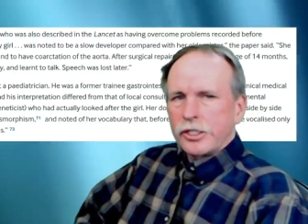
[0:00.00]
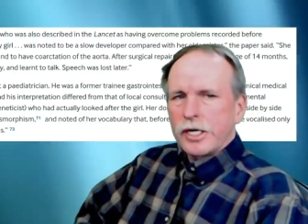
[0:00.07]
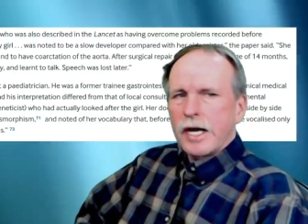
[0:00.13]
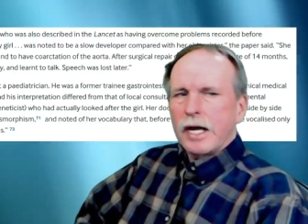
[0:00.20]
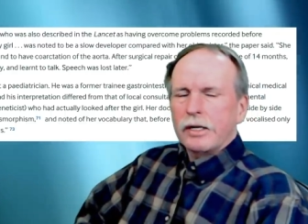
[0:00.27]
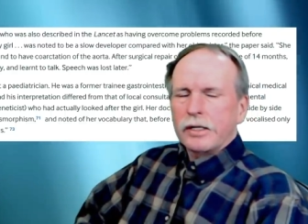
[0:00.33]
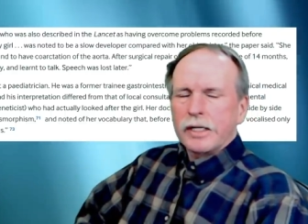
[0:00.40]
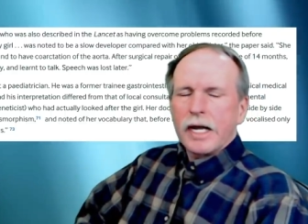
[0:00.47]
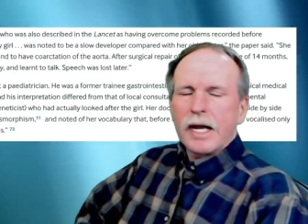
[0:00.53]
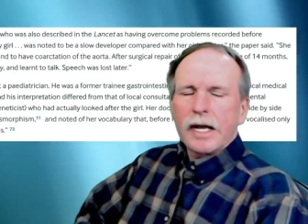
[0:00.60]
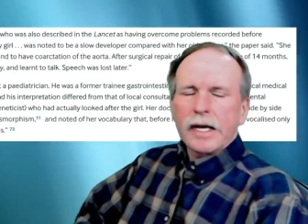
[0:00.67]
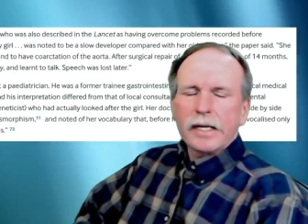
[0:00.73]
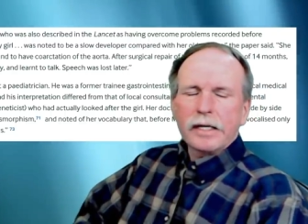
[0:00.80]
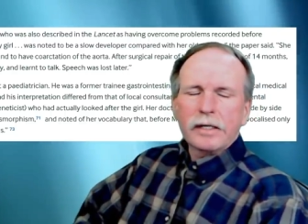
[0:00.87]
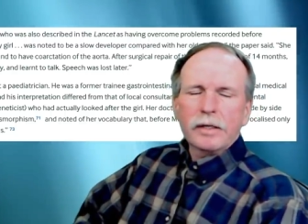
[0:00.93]
Child
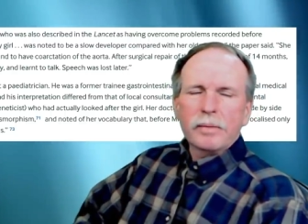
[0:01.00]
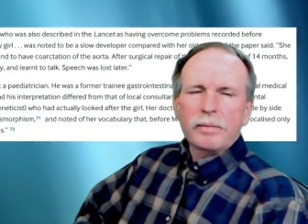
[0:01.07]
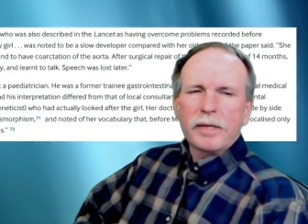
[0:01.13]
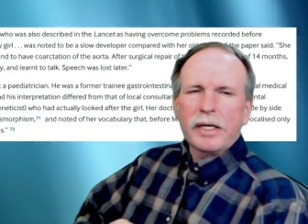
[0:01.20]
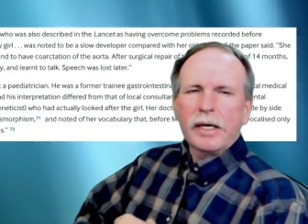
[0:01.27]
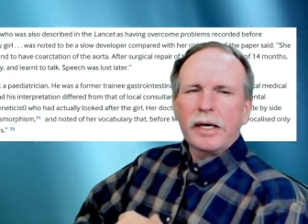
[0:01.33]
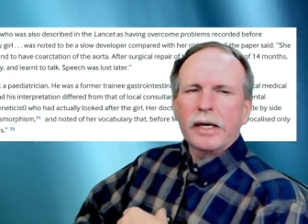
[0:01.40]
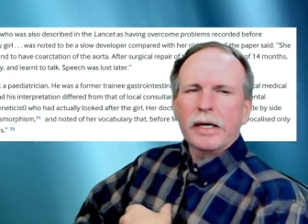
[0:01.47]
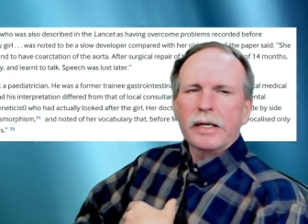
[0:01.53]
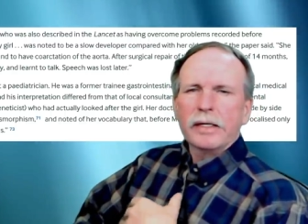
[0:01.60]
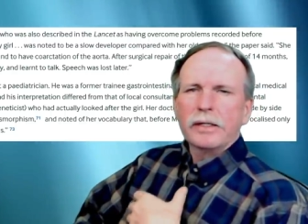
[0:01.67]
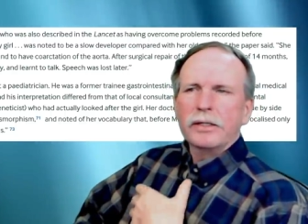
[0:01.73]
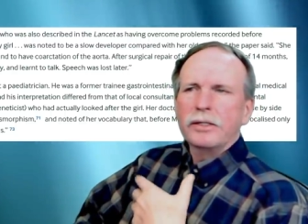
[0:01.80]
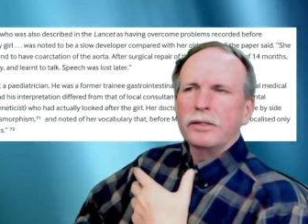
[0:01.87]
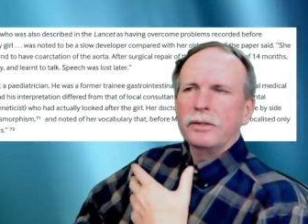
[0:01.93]
9
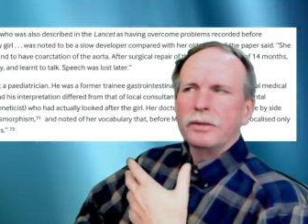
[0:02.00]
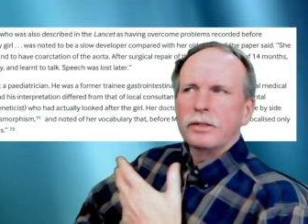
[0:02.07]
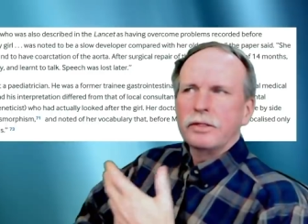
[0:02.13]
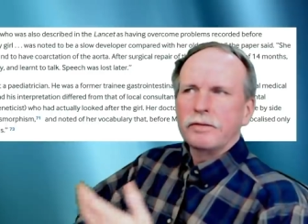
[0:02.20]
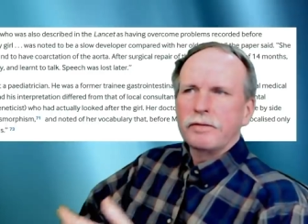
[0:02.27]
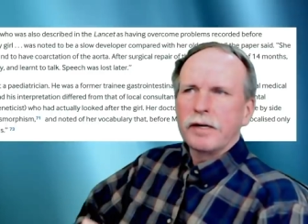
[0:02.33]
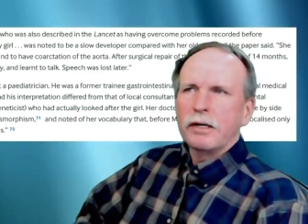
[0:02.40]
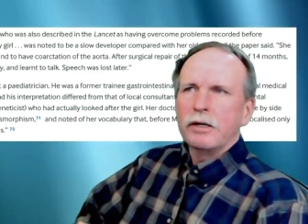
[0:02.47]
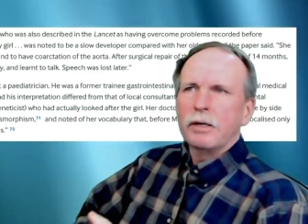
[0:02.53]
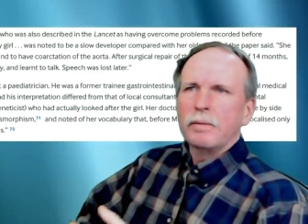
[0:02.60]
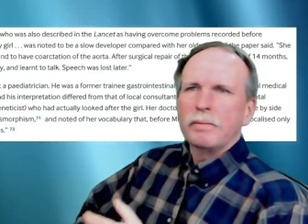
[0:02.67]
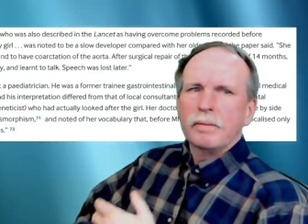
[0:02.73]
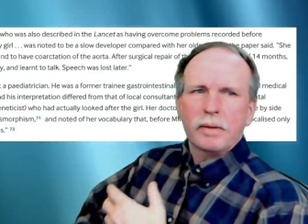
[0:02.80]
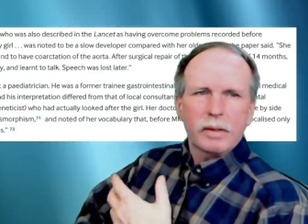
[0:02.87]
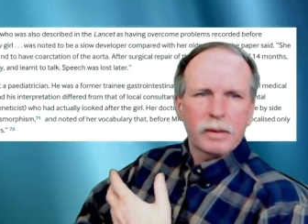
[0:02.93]
began to
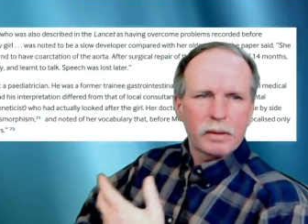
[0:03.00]
develop